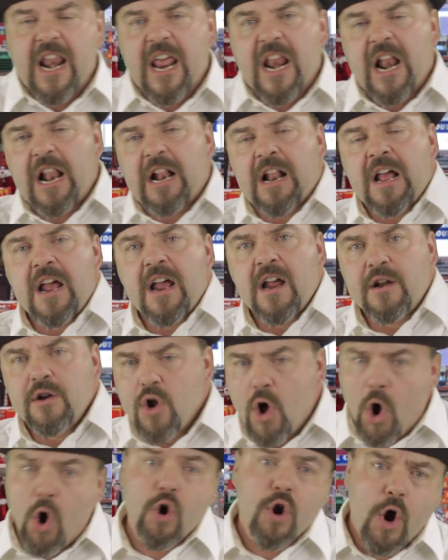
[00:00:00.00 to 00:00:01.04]
little.
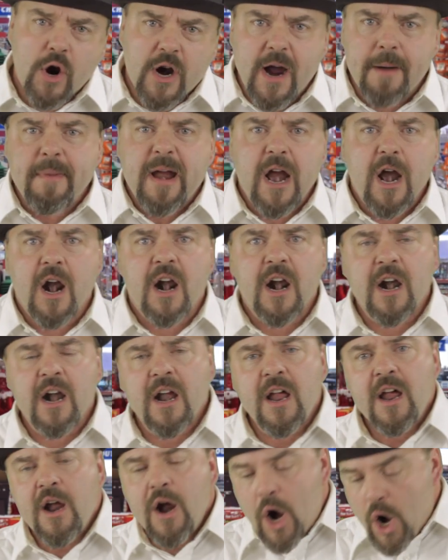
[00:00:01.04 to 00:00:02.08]
No, no, come here.
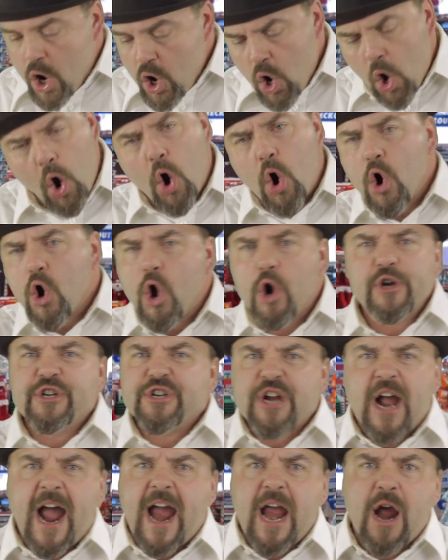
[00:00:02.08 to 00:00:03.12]
No, don't
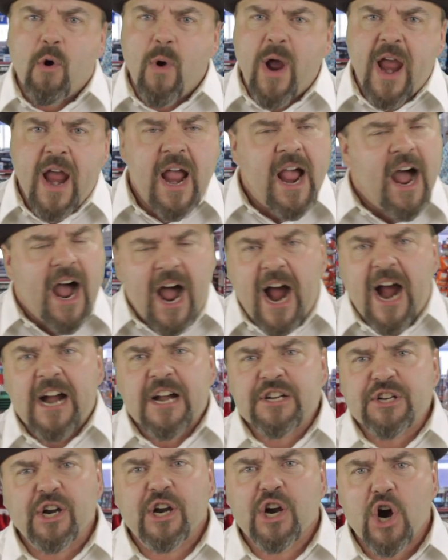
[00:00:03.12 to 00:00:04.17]
shy away.
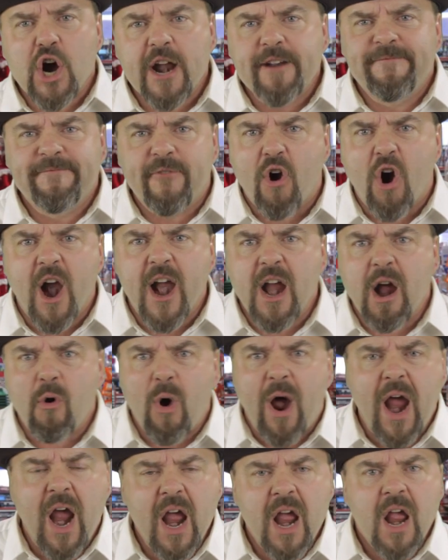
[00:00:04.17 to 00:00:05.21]
Hugs are good for you.
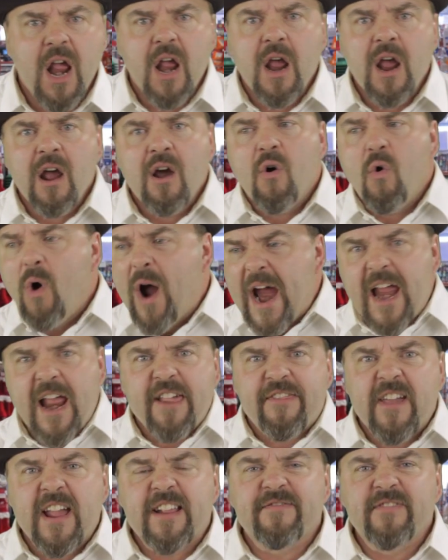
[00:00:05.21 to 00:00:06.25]
What? Why do you
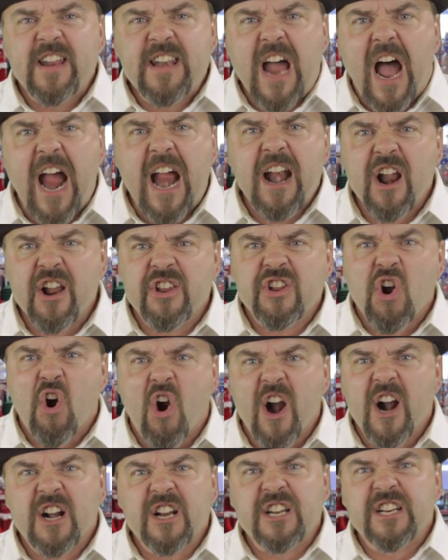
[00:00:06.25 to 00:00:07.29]
think the
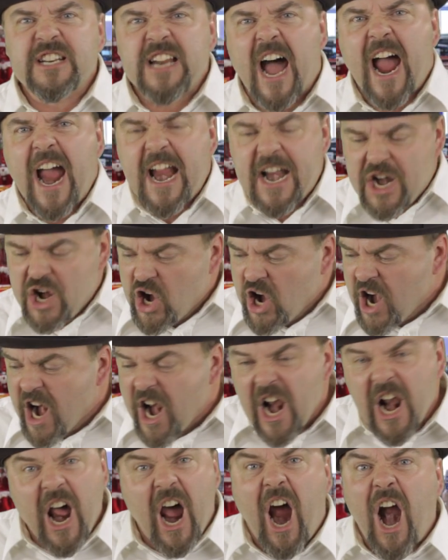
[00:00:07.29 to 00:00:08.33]
dinosaurs died? Their
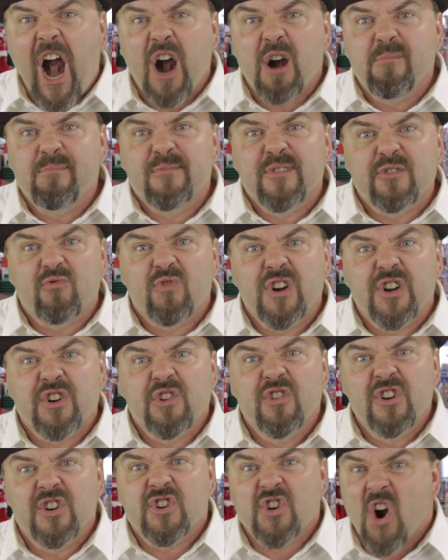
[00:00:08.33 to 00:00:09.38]
little arms were
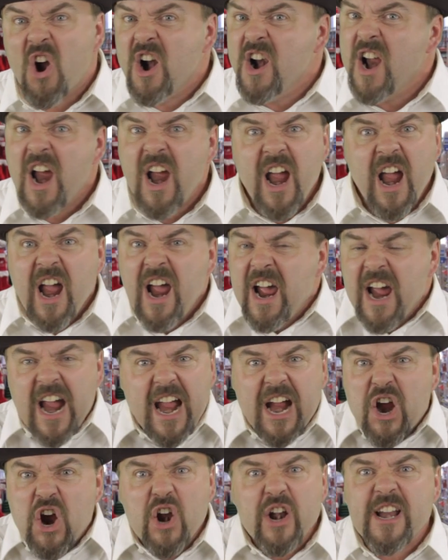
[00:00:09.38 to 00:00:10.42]
too short.
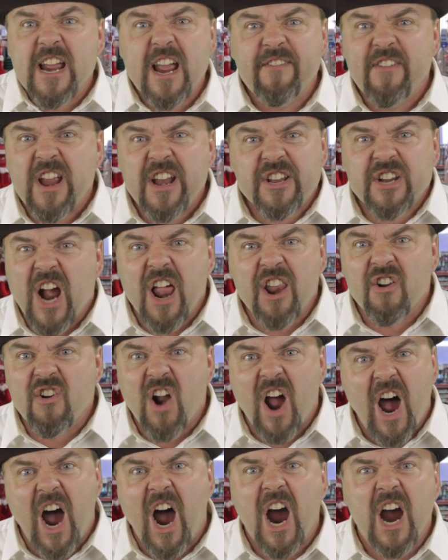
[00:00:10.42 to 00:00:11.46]
They couldn't give each other
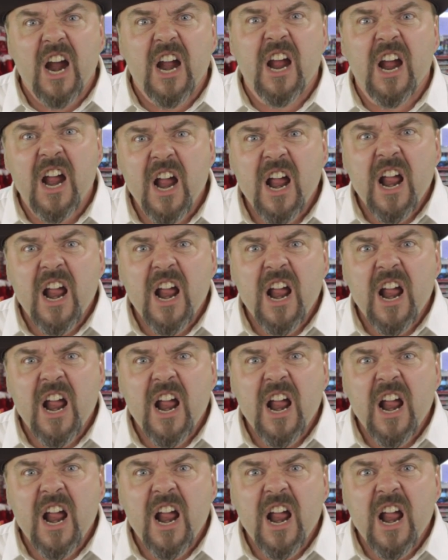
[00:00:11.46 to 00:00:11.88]
a hug.